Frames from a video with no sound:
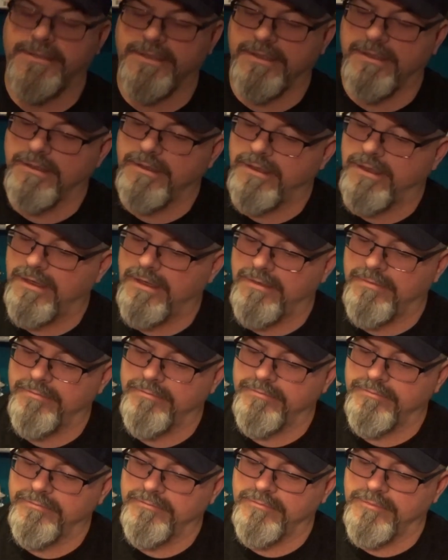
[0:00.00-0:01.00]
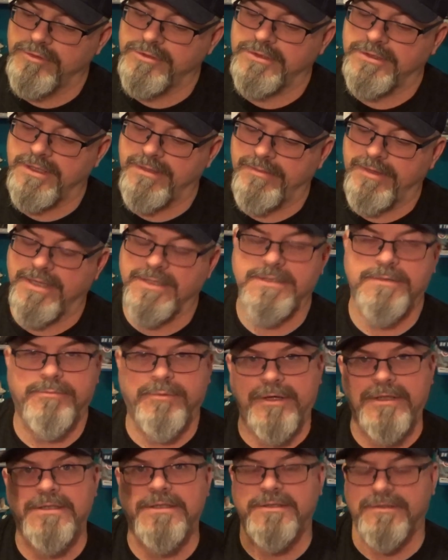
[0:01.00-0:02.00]
the most of the time it has the
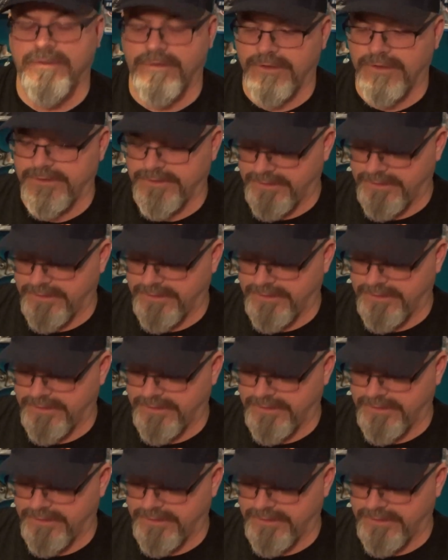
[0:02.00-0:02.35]
prices on it. It